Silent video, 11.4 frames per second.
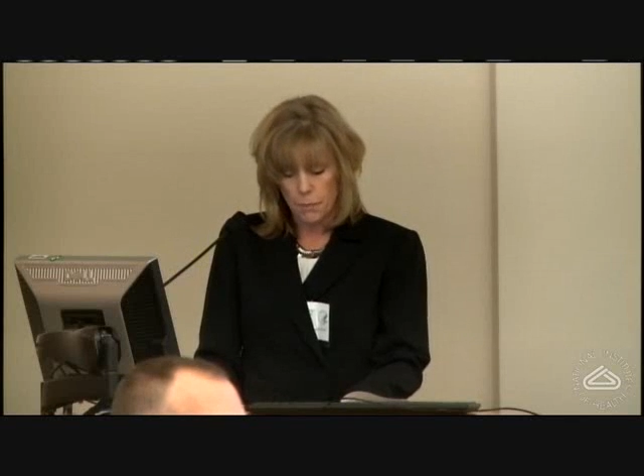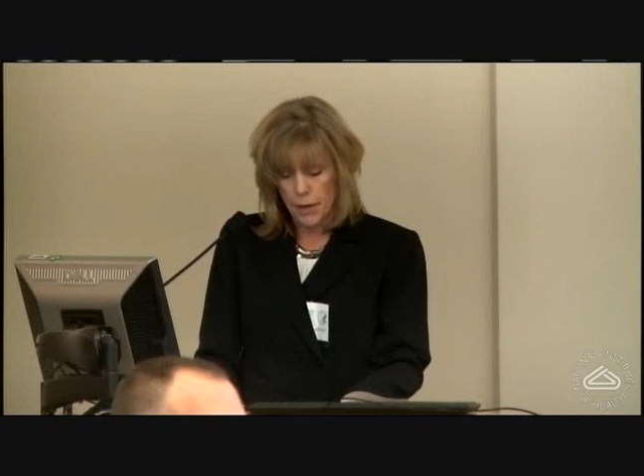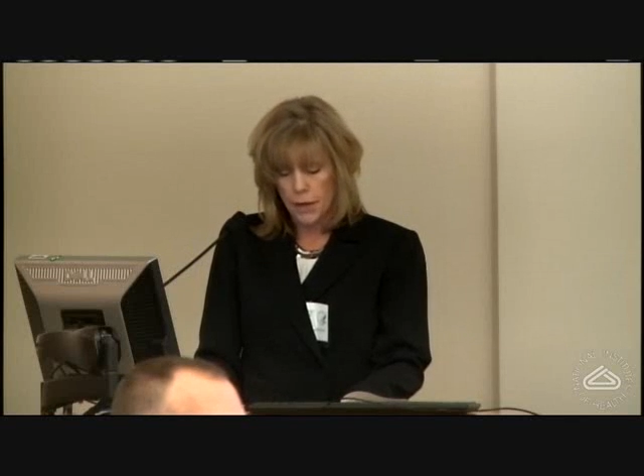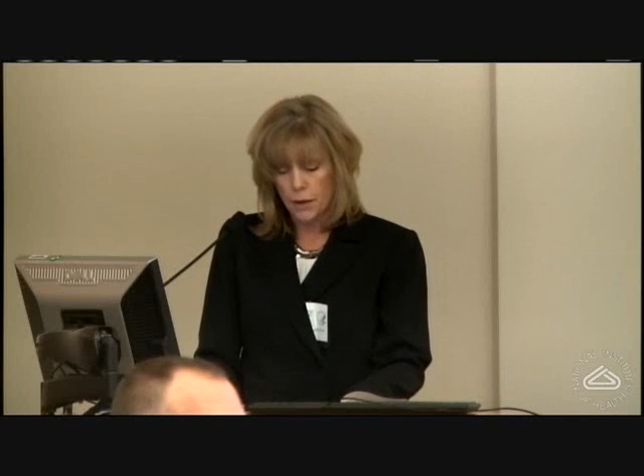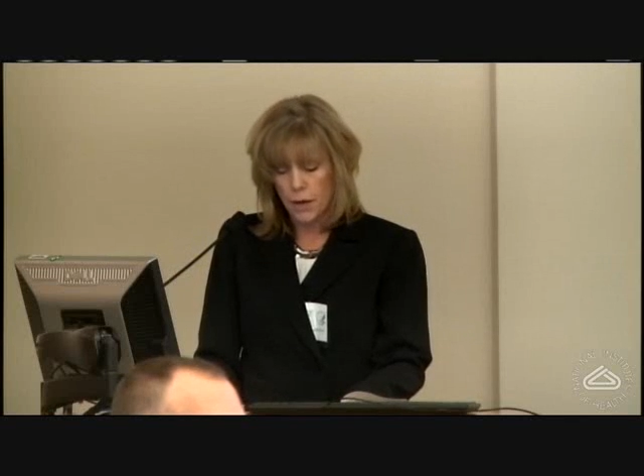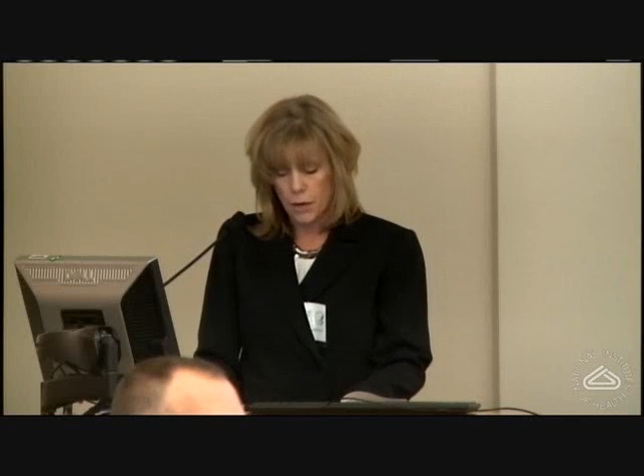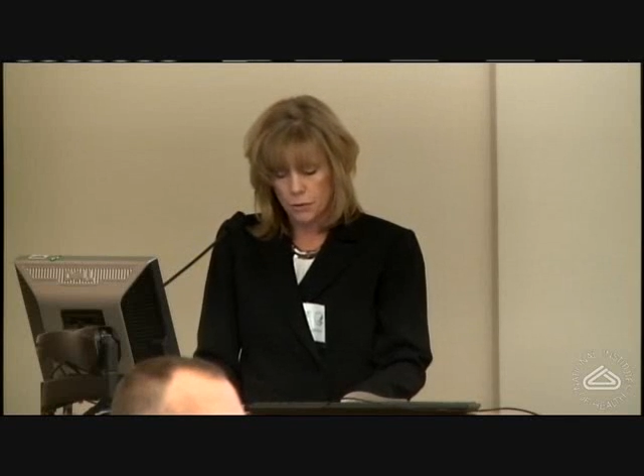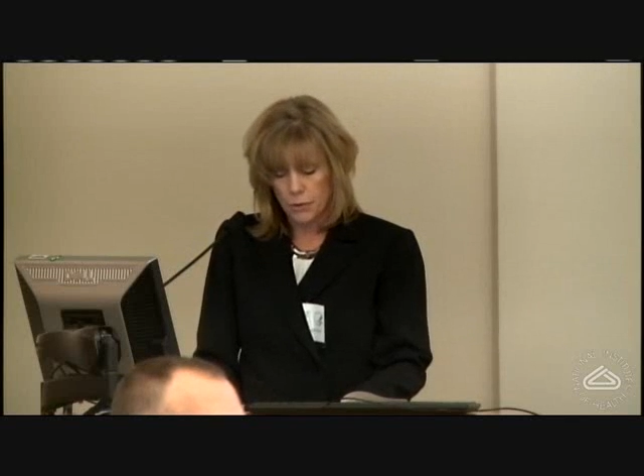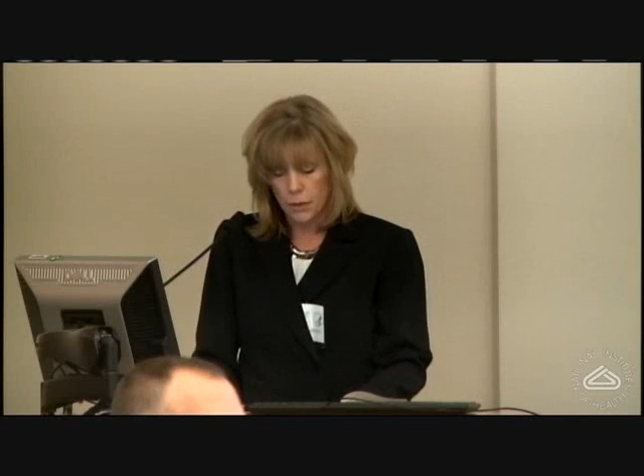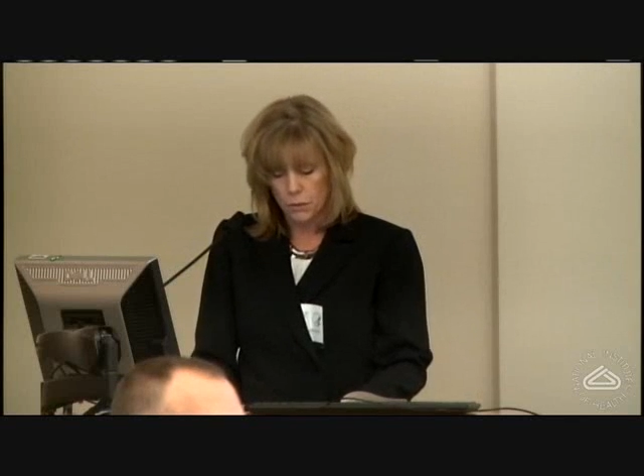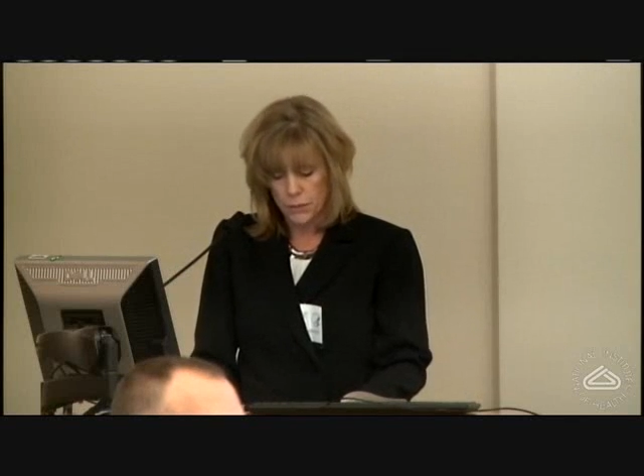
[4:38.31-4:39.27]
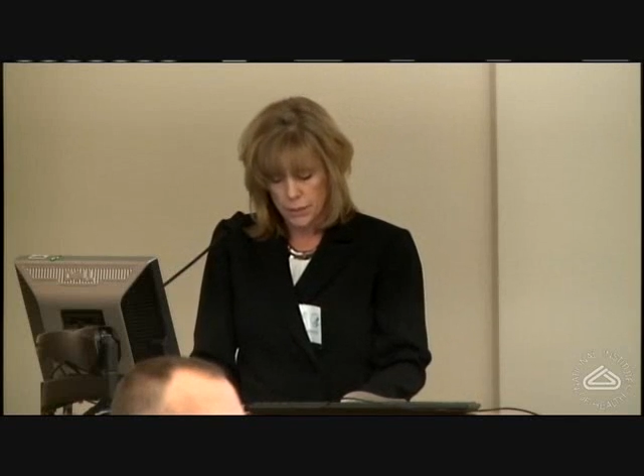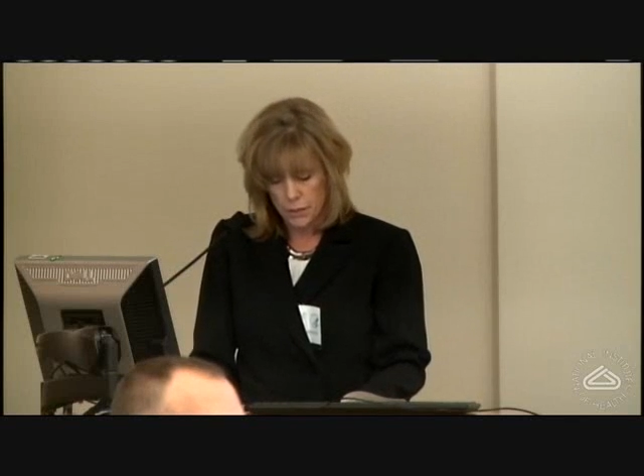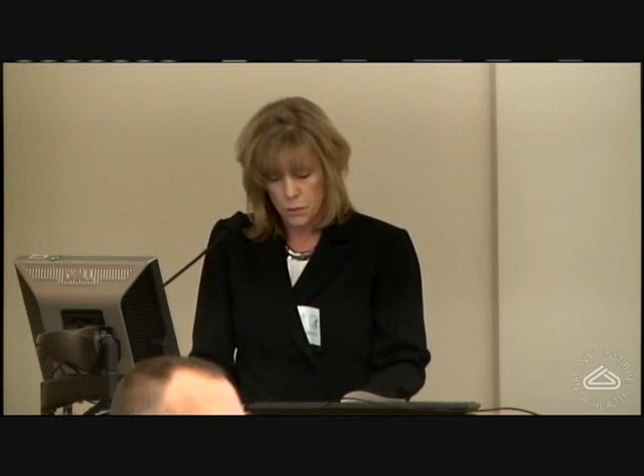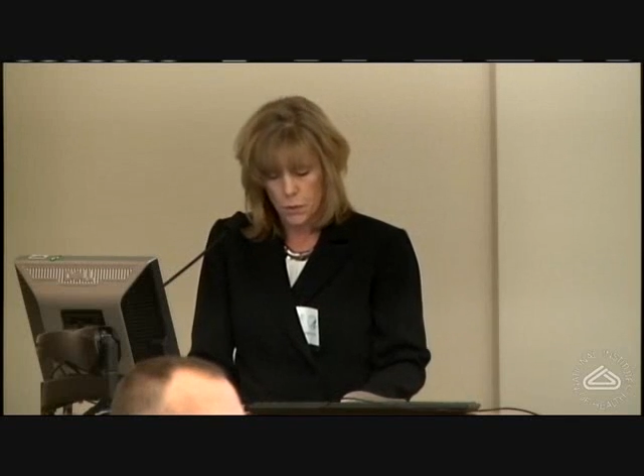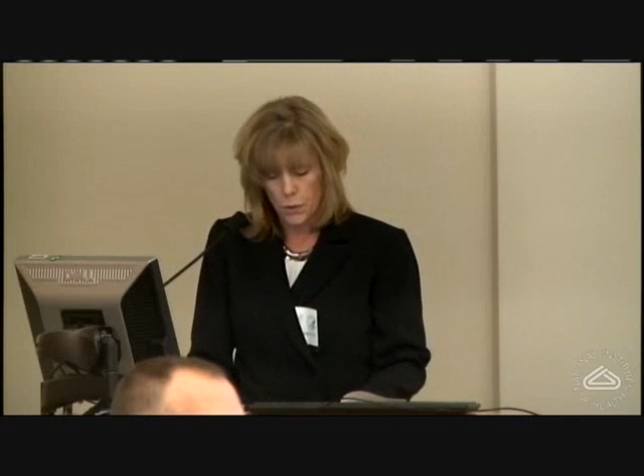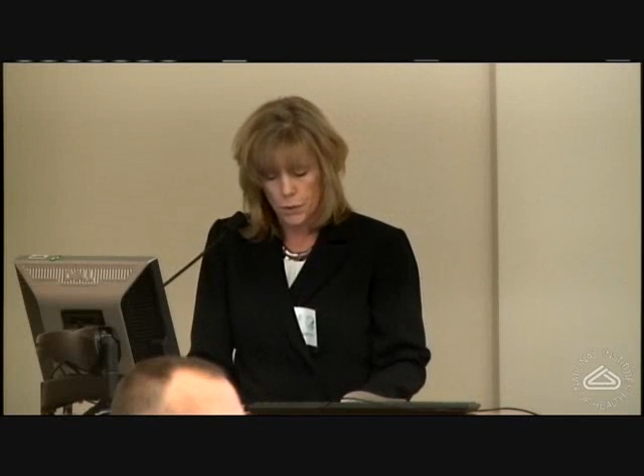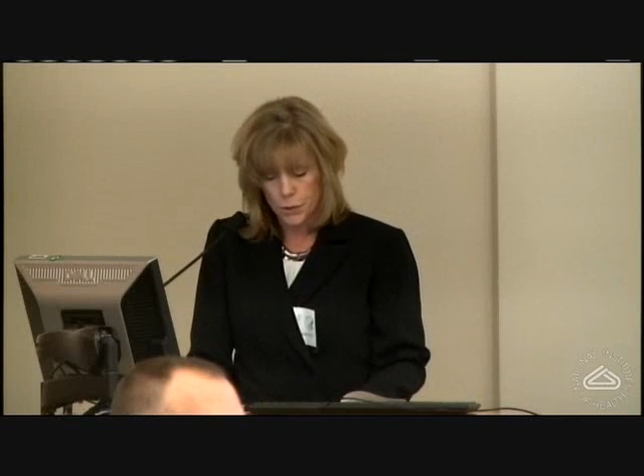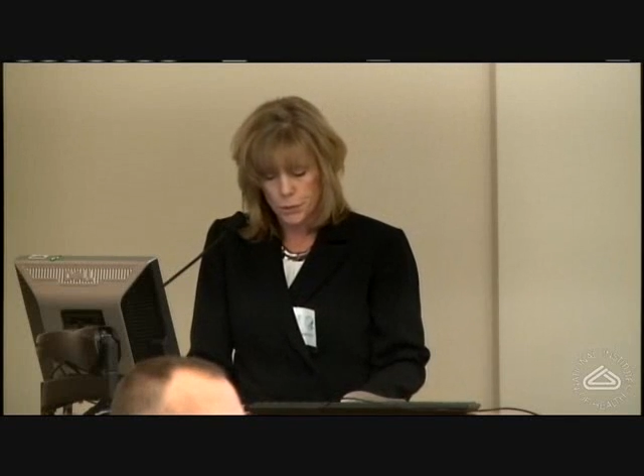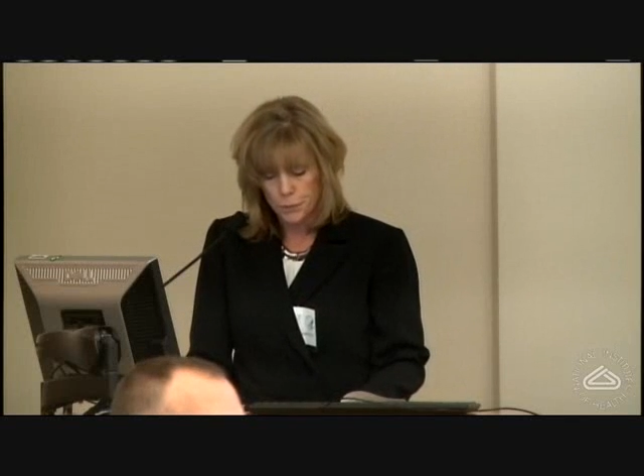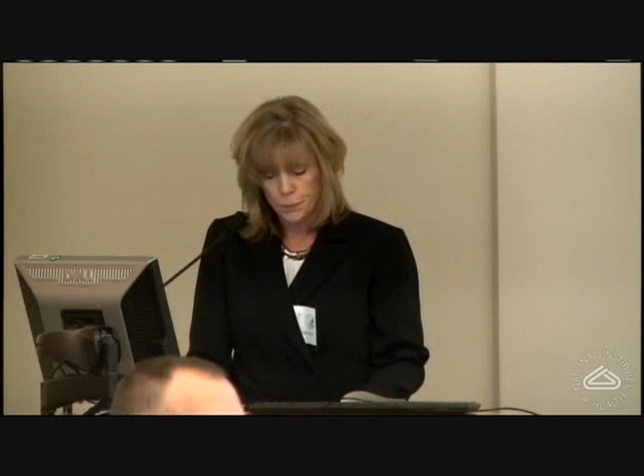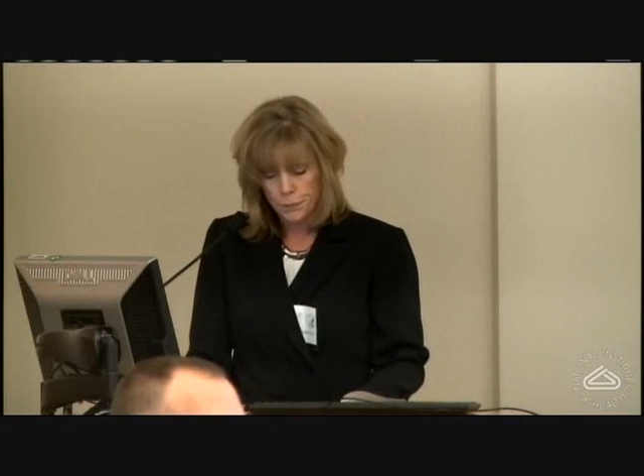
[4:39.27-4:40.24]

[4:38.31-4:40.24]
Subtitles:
mitochondrial disorders.